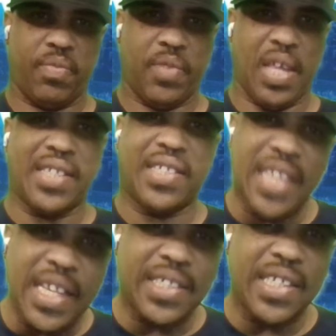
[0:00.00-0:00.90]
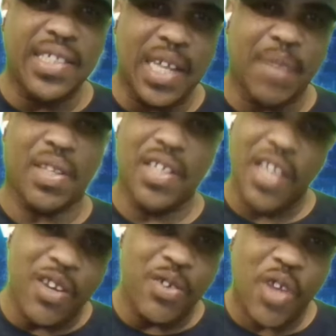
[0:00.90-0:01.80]
at 60 something
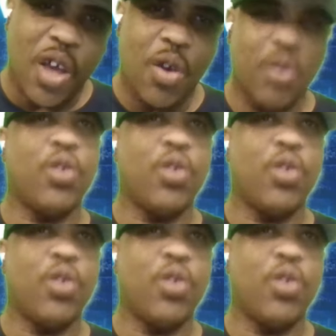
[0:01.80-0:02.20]
years old